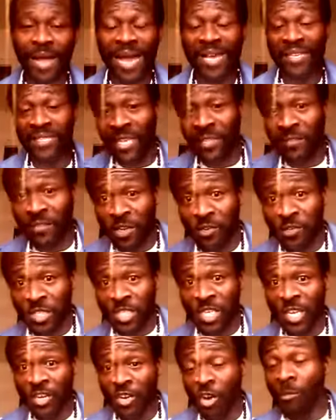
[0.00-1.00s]
I say
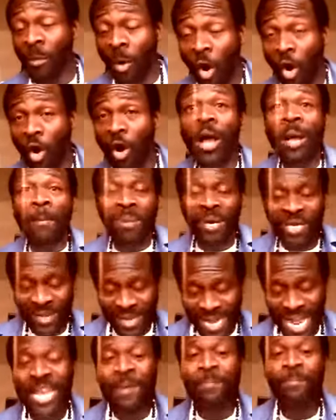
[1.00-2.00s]
13 or more, but
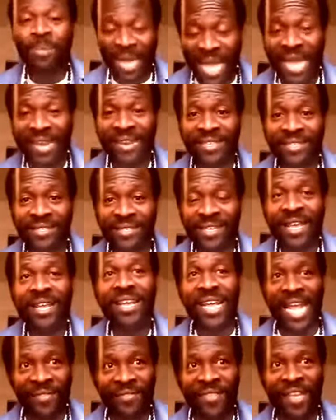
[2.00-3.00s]
9 planets,
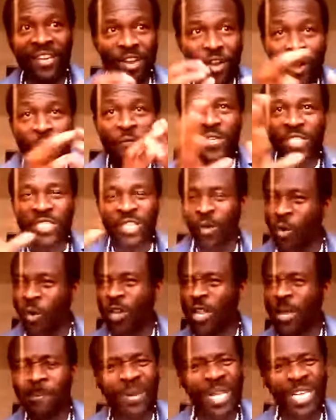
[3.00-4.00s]
and then Earth is the
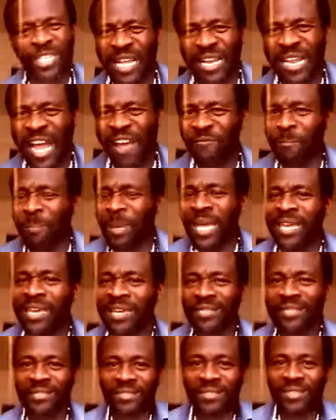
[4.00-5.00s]
only place that have
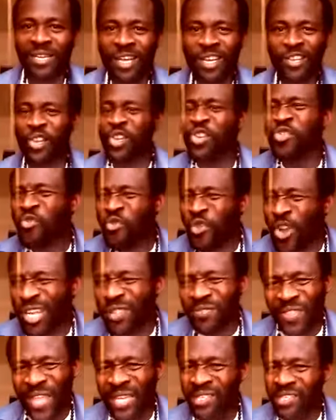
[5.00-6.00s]
beings. Do you
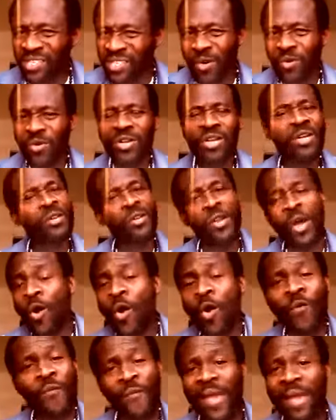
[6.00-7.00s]
really think so?
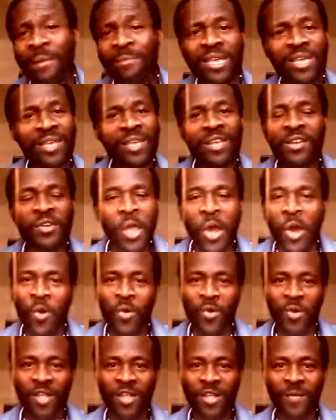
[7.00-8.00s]
No, family,
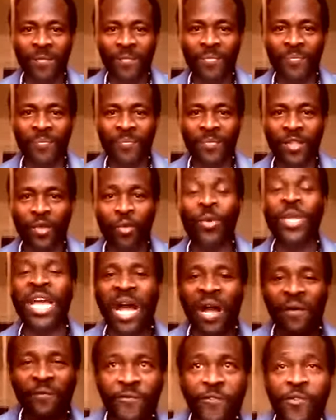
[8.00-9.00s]
no. We
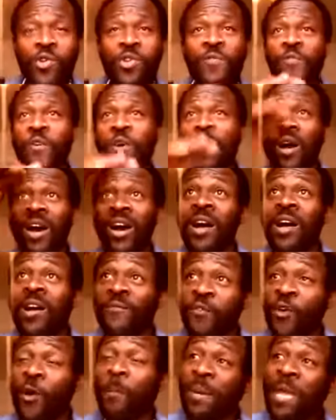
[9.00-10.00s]
are food
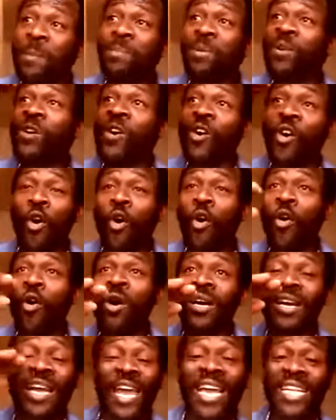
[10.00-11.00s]
for people
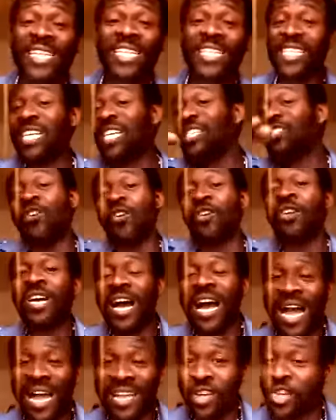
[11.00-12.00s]
or entities on
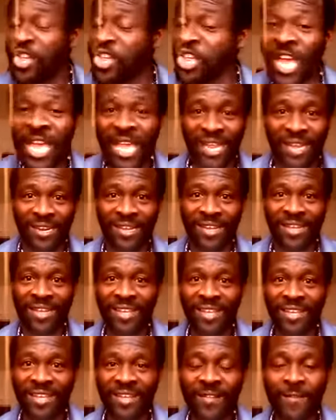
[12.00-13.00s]
a higher chain.
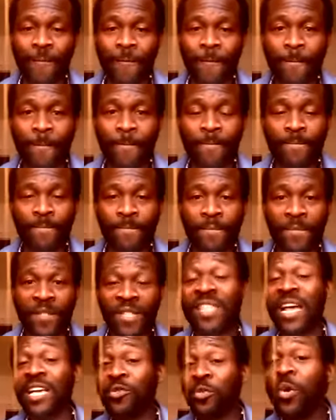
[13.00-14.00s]

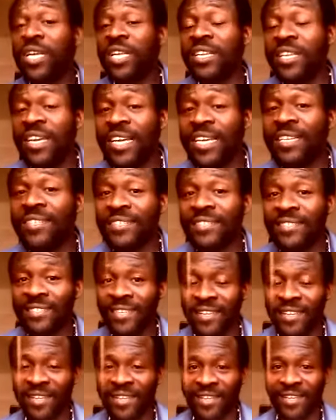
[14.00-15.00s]
That's what it is.